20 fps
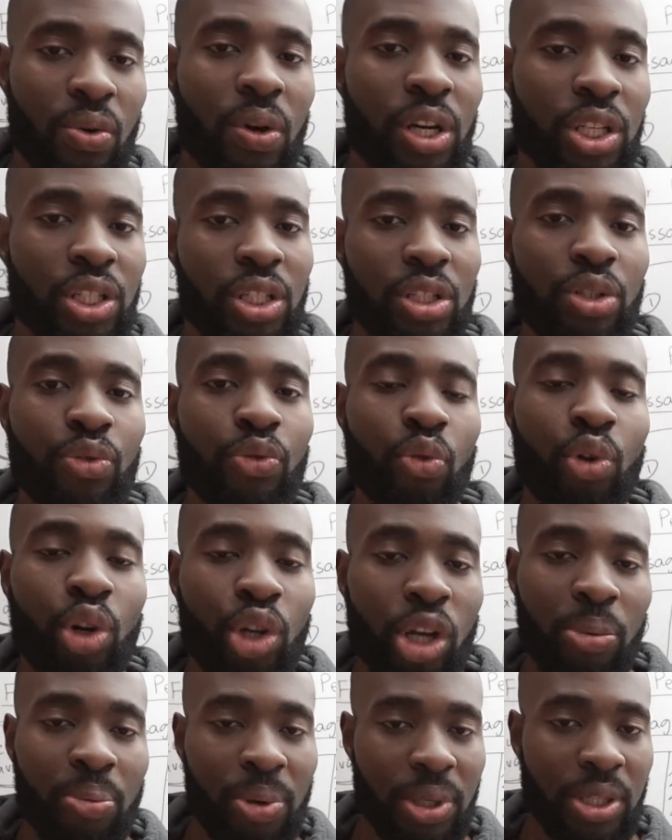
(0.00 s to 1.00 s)
questions for
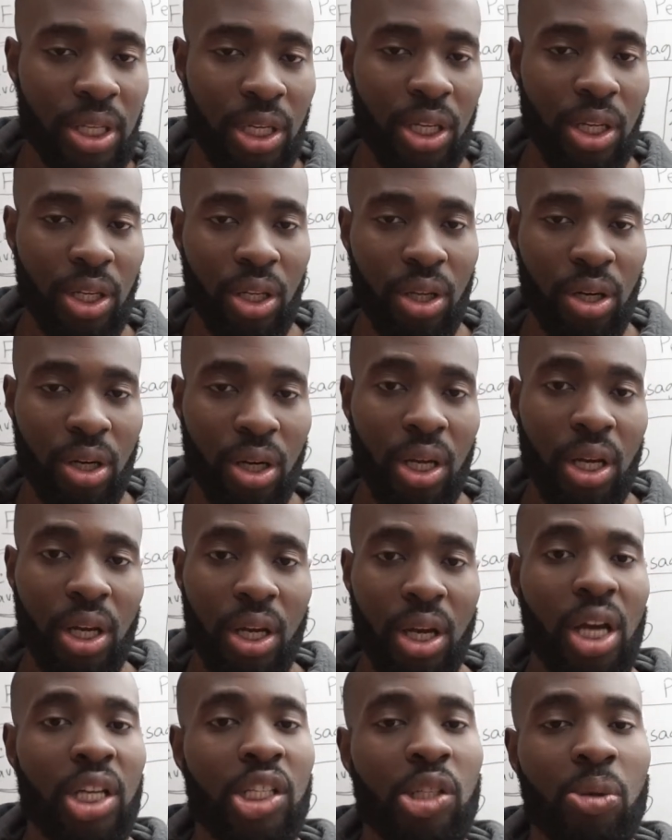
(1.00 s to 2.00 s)
your particular
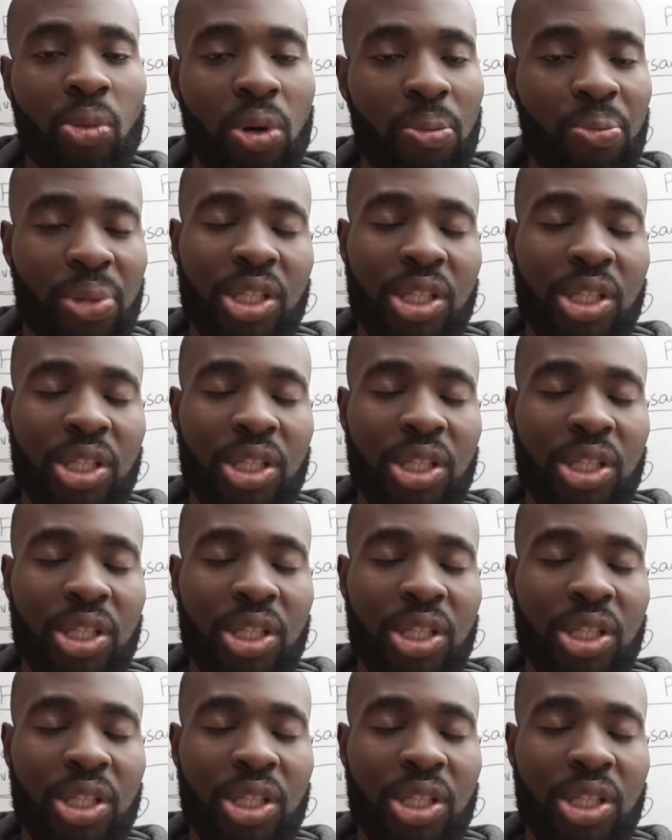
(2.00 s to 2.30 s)
customer.